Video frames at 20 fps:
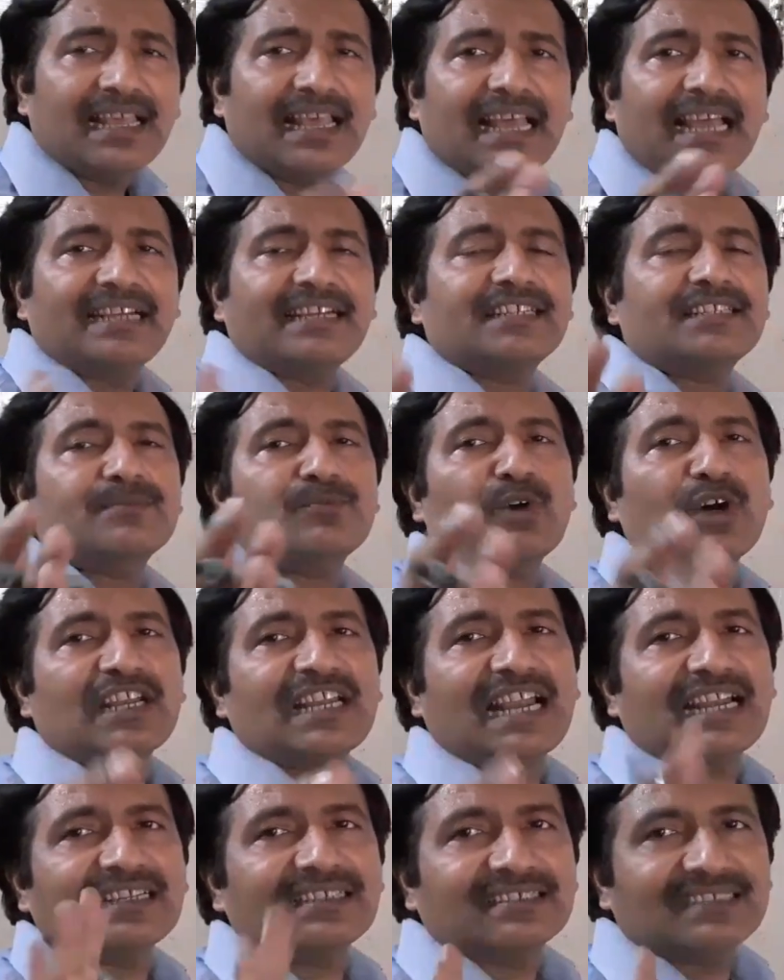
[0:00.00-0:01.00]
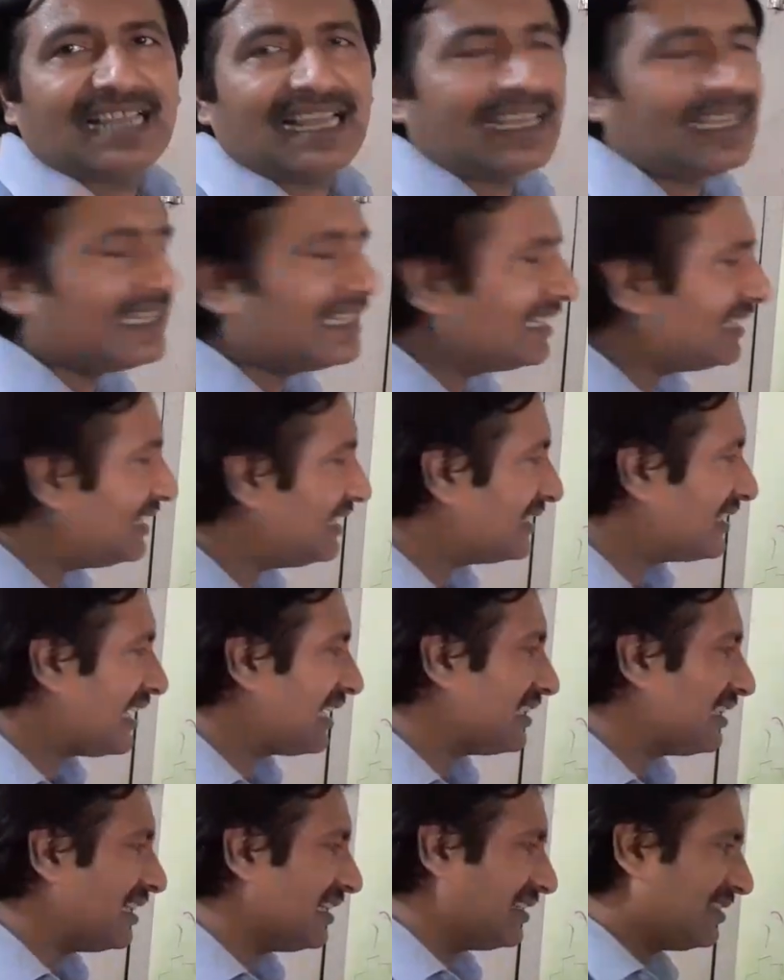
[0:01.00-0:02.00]
and small r is the
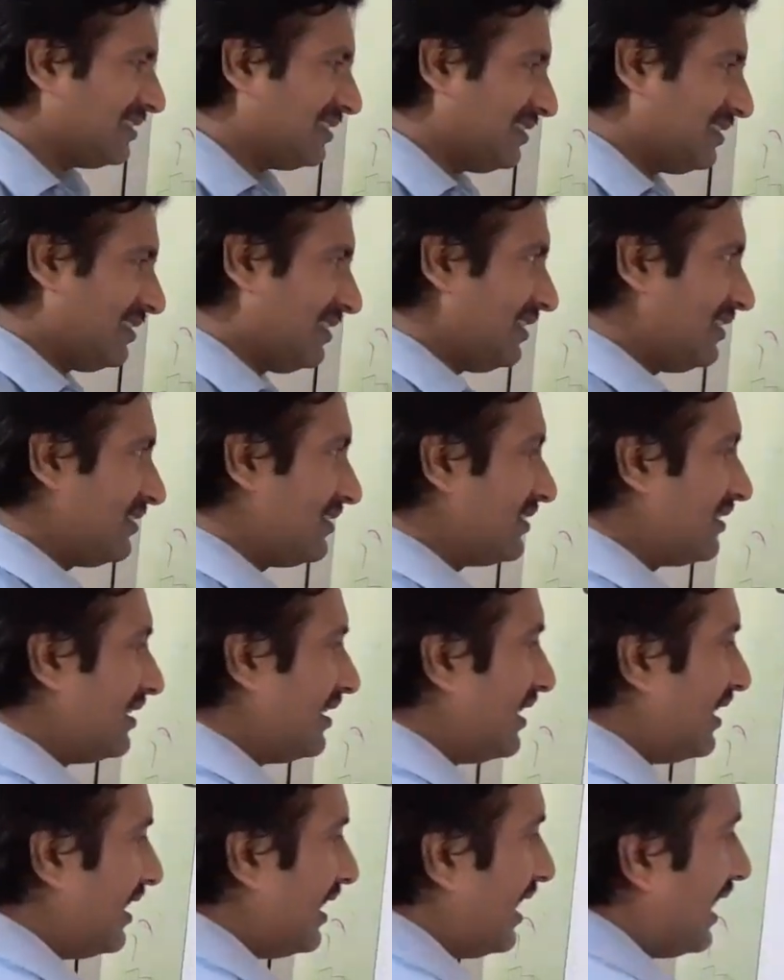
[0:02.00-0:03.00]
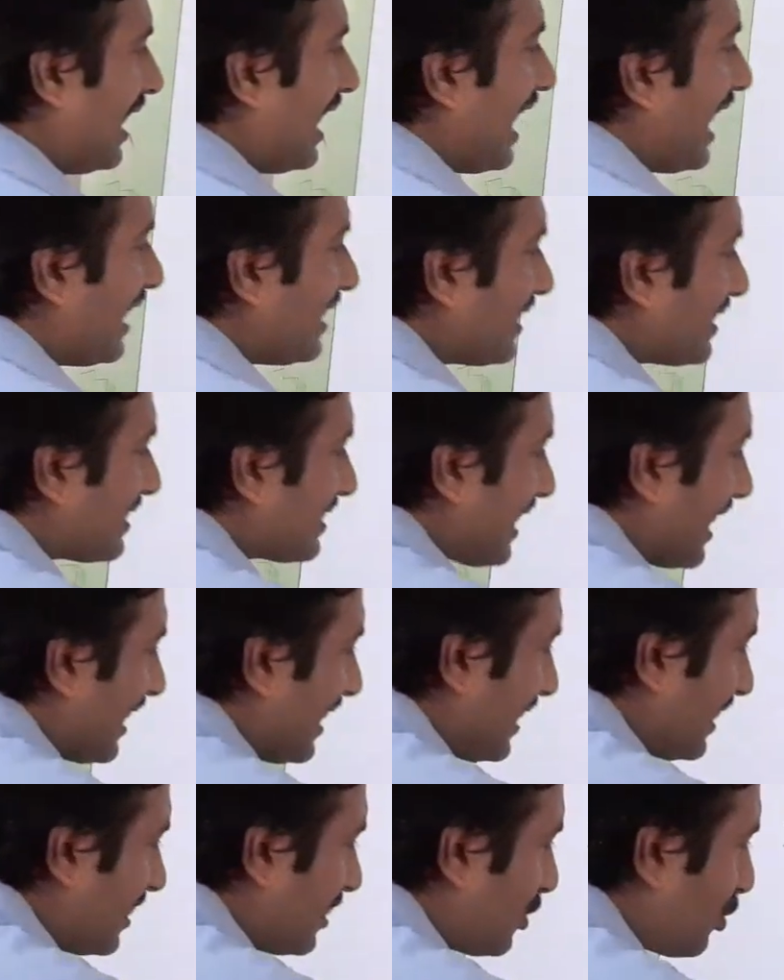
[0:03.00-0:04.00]
internal resistance. And current